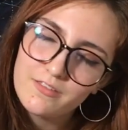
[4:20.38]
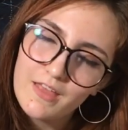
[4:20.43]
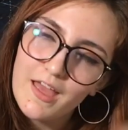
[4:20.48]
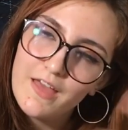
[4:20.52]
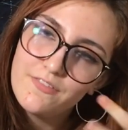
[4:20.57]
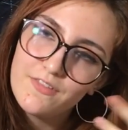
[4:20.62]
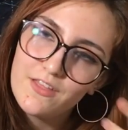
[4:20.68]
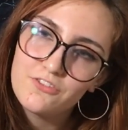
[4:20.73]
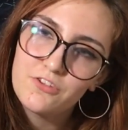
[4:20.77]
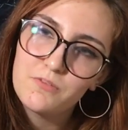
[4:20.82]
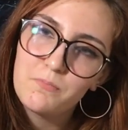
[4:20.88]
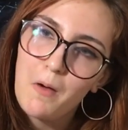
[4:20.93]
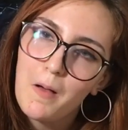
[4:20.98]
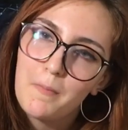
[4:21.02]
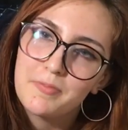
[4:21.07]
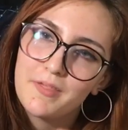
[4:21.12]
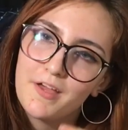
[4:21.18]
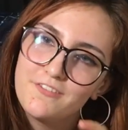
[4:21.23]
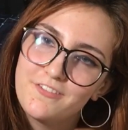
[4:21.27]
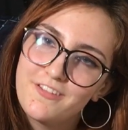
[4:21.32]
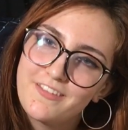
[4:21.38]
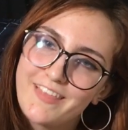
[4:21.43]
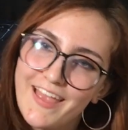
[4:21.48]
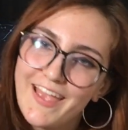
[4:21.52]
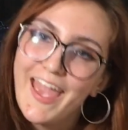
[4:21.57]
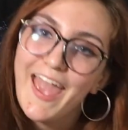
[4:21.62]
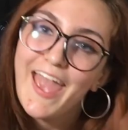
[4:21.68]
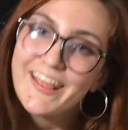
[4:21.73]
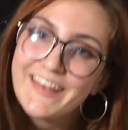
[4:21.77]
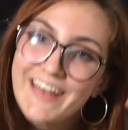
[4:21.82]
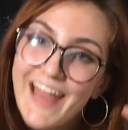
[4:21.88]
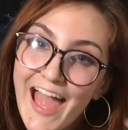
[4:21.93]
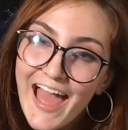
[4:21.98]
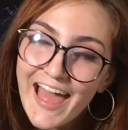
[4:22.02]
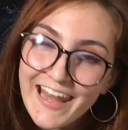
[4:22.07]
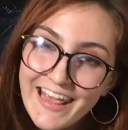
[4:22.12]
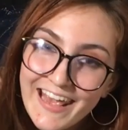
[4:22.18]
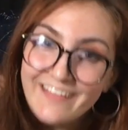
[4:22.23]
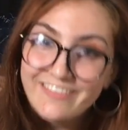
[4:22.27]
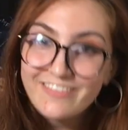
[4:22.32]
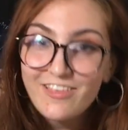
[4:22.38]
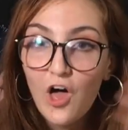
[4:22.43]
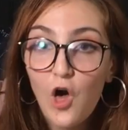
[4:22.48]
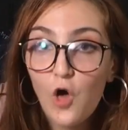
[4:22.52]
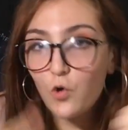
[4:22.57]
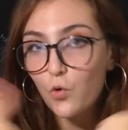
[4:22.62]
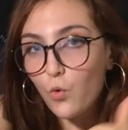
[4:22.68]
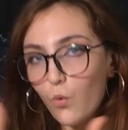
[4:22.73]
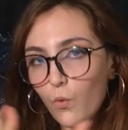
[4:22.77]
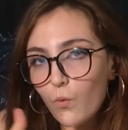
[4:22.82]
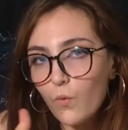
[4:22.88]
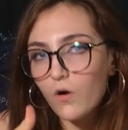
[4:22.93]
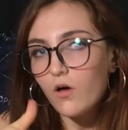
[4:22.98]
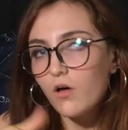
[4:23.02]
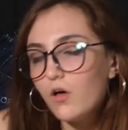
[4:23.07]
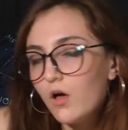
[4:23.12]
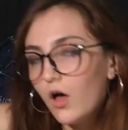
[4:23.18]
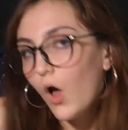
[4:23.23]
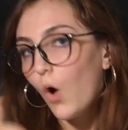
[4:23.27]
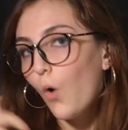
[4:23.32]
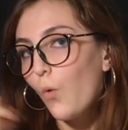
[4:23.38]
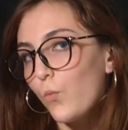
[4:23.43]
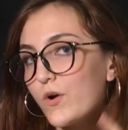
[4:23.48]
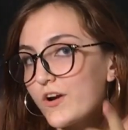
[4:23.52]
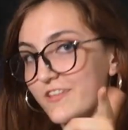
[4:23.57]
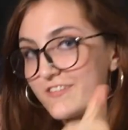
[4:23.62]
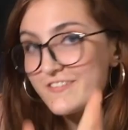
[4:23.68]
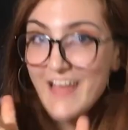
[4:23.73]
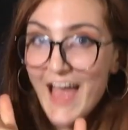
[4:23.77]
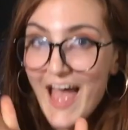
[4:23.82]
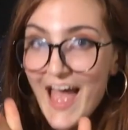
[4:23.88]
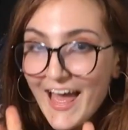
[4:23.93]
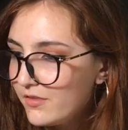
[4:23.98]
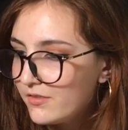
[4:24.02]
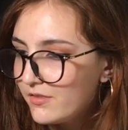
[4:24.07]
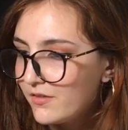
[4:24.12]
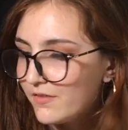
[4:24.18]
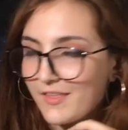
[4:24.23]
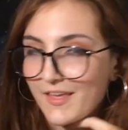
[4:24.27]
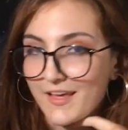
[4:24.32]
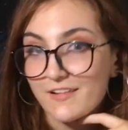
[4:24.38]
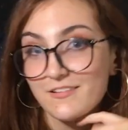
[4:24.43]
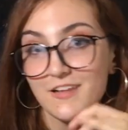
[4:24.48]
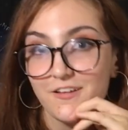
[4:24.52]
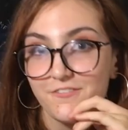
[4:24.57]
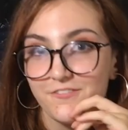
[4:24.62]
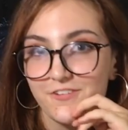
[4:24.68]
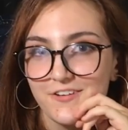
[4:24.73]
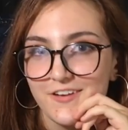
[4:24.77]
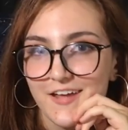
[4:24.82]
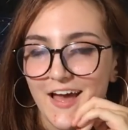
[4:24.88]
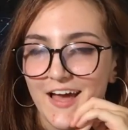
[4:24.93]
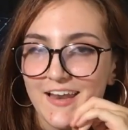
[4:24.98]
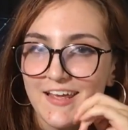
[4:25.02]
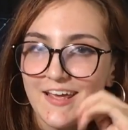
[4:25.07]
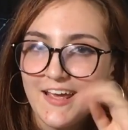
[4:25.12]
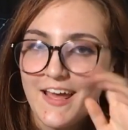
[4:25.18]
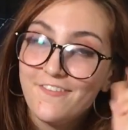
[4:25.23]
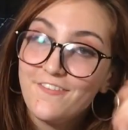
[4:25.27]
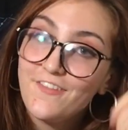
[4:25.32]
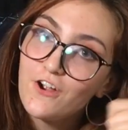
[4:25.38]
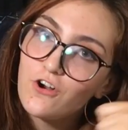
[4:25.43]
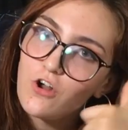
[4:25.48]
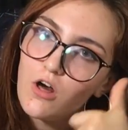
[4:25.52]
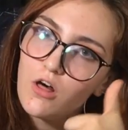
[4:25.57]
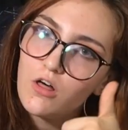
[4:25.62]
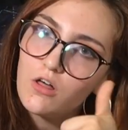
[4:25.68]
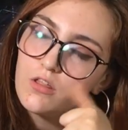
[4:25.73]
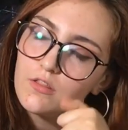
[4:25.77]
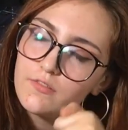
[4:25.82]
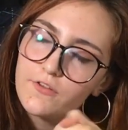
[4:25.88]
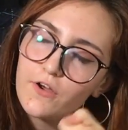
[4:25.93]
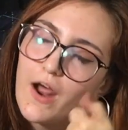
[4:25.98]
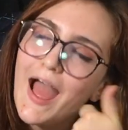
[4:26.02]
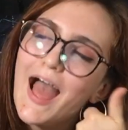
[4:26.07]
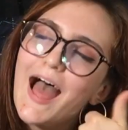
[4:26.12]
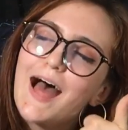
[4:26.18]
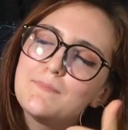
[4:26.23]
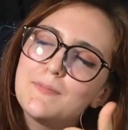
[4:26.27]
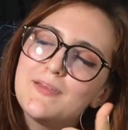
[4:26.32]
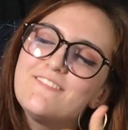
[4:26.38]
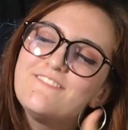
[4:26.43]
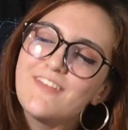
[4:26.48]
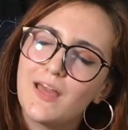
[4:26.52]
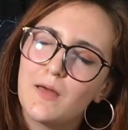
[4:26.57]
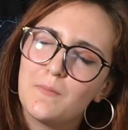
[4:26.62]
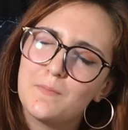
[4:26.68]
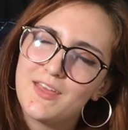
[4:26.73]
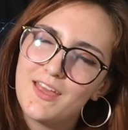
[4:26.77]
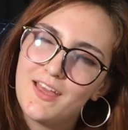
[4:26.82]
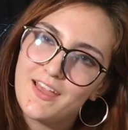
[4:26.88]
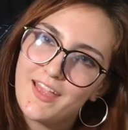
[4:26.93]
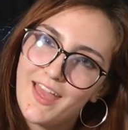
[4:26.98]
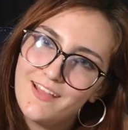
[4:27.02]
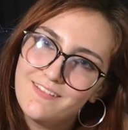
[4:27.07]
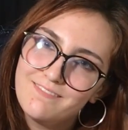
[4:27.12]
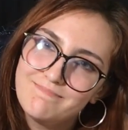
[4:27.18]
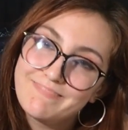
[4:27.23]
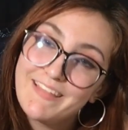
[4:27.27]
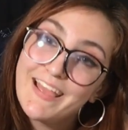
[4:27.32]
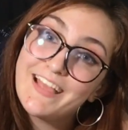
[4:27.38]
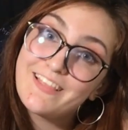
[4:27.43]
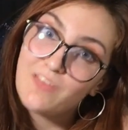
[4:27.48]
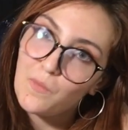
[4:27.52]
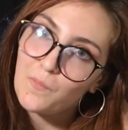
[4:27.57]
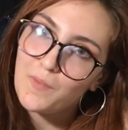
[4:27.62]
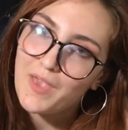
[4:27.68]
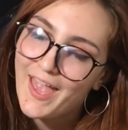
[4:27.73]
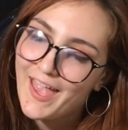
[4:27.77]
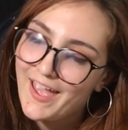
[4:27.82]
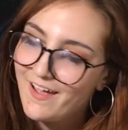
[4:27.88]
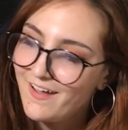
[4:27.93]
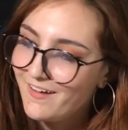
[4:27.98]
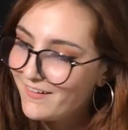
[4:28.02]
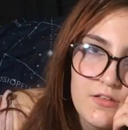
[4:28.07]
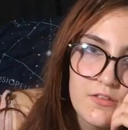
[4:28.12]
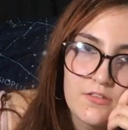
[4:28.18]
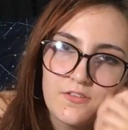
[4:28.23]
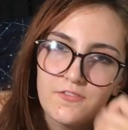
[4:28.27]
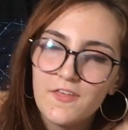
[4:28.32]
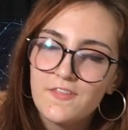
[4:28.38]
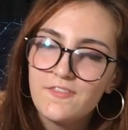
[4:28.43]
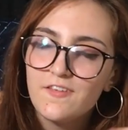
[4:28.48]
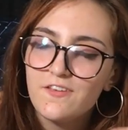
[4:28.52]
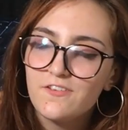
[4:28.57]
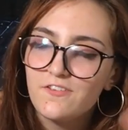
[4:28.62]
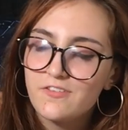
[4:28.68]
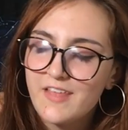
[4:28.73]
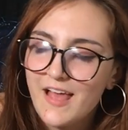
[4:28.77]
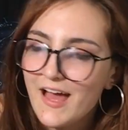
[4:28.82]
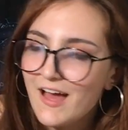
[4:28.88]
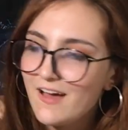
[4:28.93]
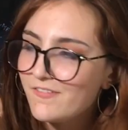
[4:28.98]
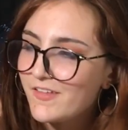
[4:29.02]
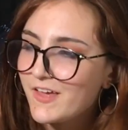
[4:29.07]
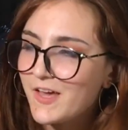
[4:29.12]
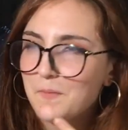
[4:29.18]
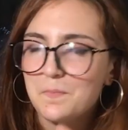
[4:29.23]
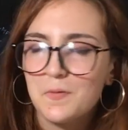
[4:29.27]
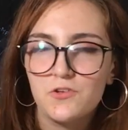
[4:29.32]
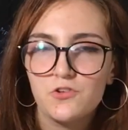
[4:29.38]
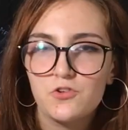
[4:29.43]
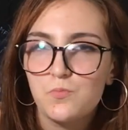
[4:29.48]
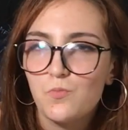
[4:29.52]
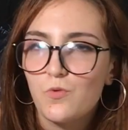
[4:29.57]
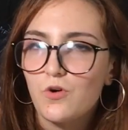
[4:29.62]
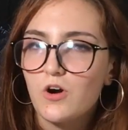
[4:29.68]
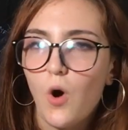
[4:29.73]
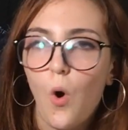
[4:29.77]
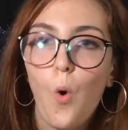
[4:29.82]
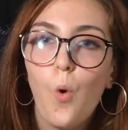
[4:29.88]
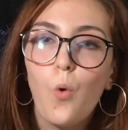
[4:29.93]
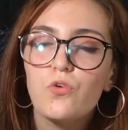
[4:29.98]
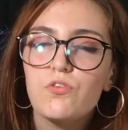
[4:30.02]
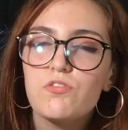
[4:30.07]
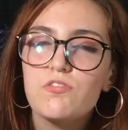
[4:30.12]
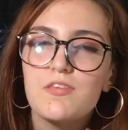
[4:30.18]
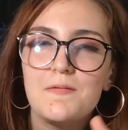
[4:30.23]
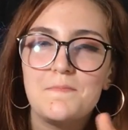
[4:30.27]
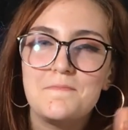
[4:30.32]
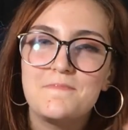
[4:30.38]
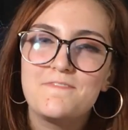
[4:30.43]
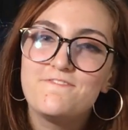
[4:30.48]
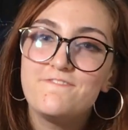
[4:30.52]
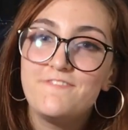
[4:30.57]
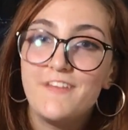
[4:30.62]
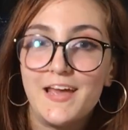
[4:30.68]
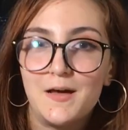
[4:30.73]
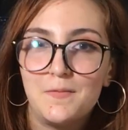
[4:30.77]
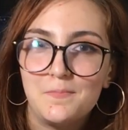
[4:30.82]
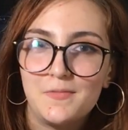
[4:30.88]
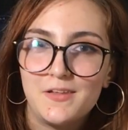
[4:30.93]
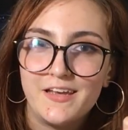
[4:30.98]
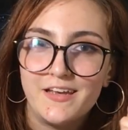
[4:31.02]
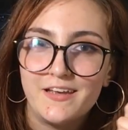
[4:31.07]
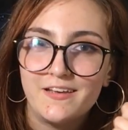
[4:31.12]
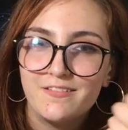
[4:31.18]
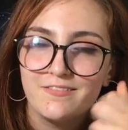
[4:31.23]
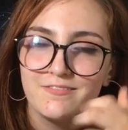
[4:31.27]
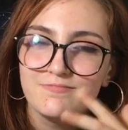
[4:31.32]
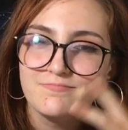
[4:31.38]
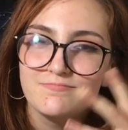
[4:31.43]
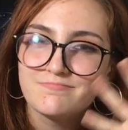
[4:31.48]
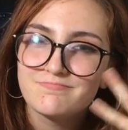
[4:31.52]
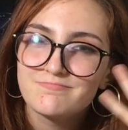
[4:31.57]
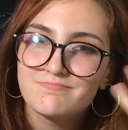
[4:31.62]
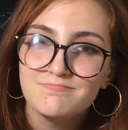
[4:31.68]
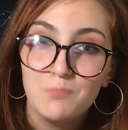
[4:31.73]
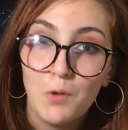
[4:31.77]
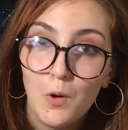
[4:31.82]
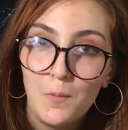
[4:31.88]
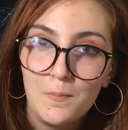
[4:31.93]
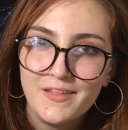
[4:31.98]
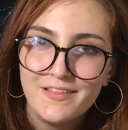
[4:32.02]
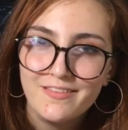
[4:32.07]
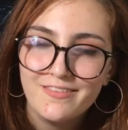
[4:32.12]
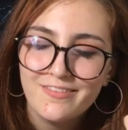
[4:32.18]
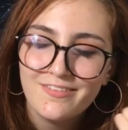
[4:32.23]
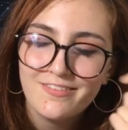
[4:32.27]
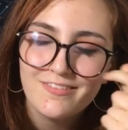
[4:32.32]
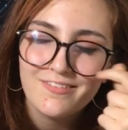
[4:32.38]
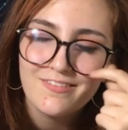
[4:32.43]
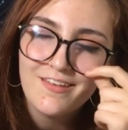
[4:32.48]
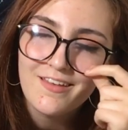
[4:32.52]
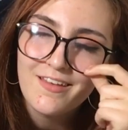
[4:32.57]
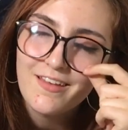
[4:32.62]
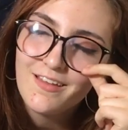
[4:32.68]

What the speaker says: And then she pops out. She's like, hey, Daddy, it's all cool. We're set. So I was like, love you, Daddy. And they're a happy family again. It's okay. So then they just have like a bunch more wholesome family moments